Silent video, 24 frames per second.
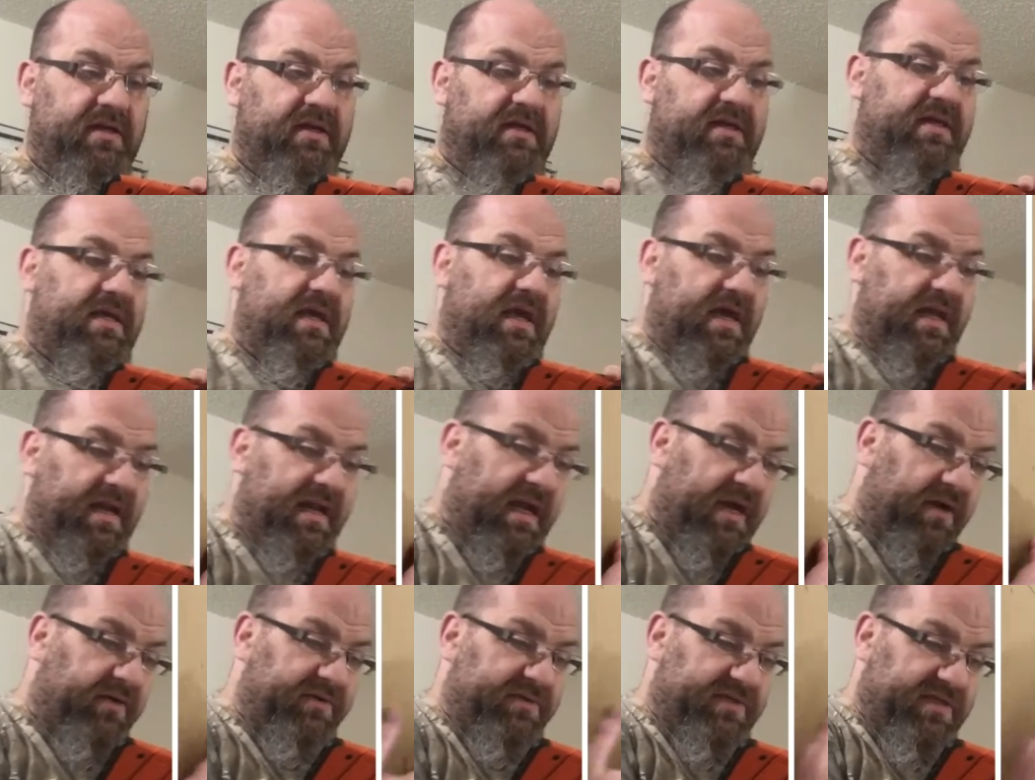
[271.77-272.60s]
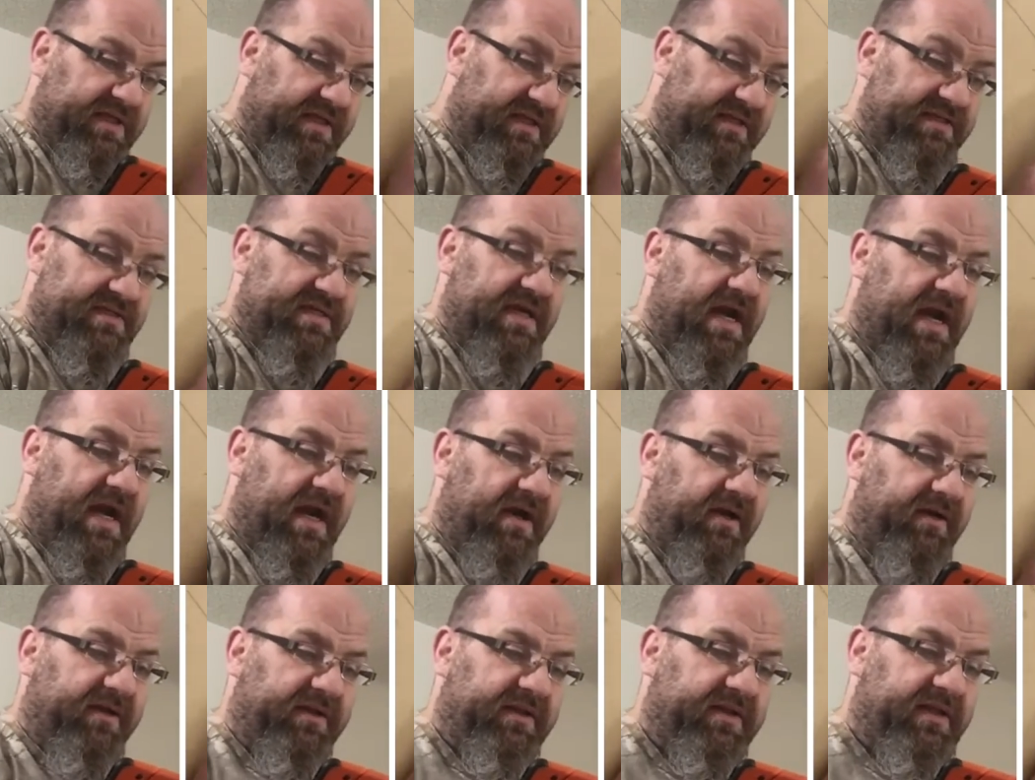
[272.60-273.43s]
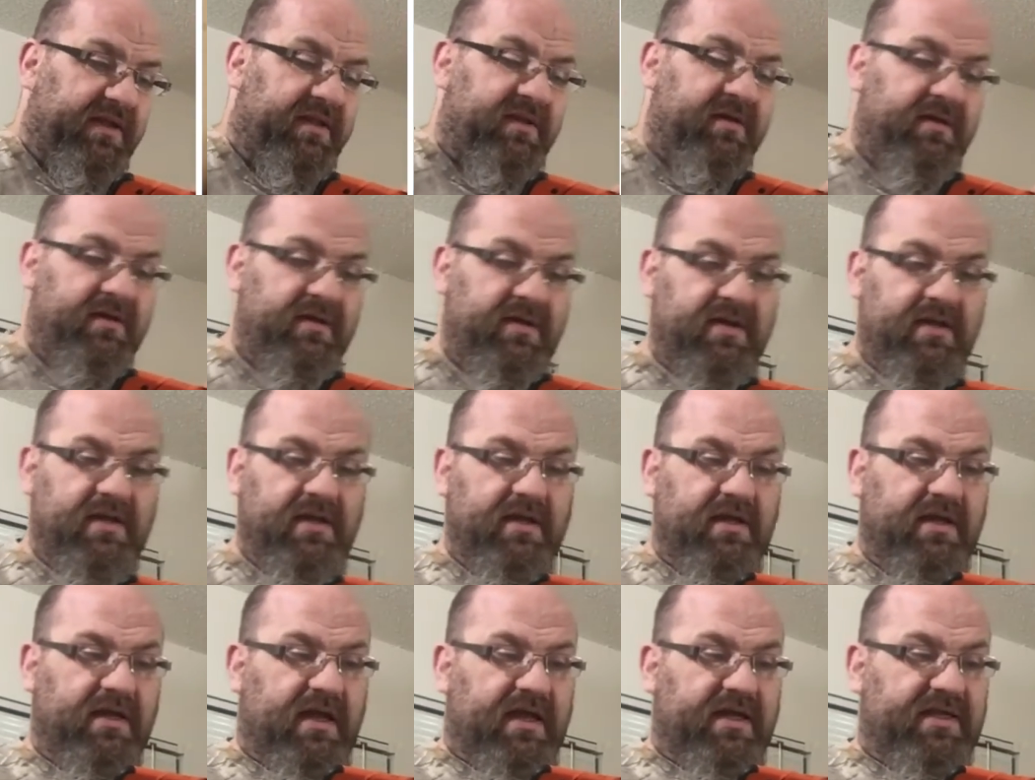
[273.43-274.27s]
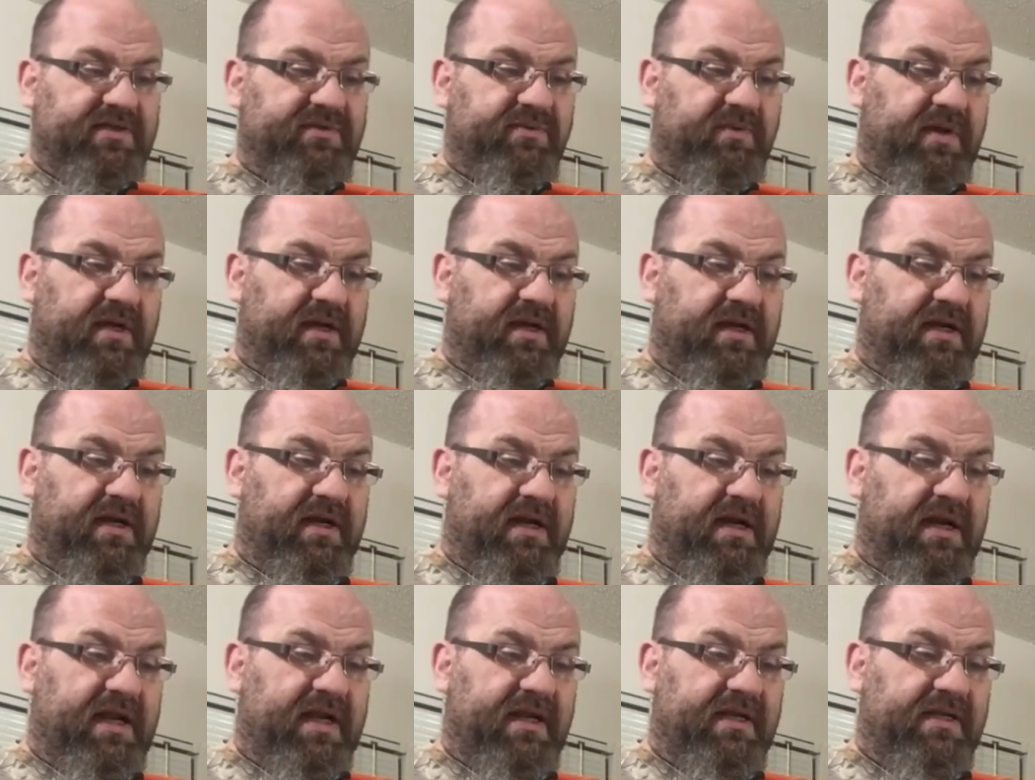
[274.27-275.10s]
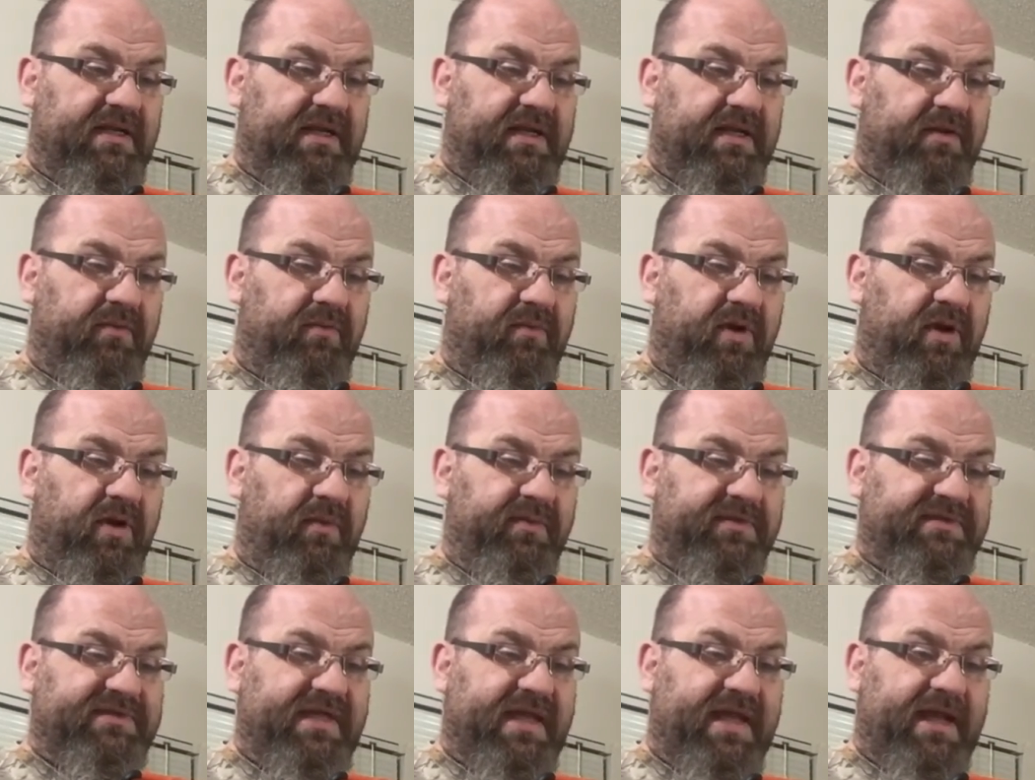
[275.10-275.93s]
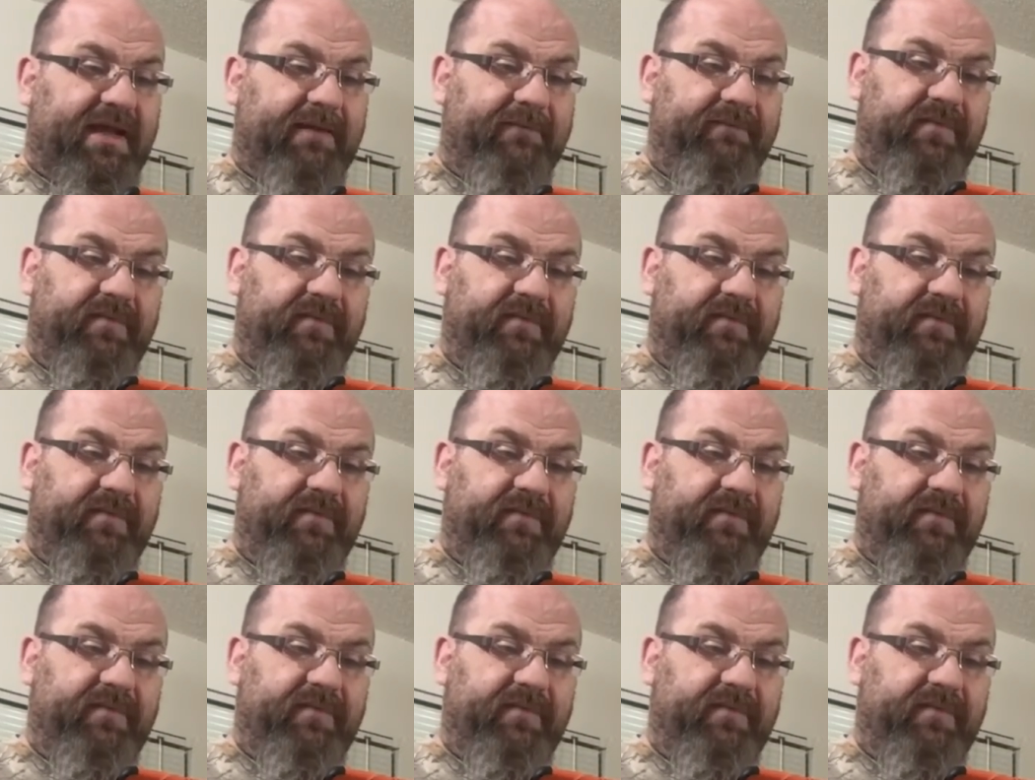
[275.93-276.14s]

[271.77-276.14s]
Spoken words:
cut out entirely. I just wanted an idea of where it was at.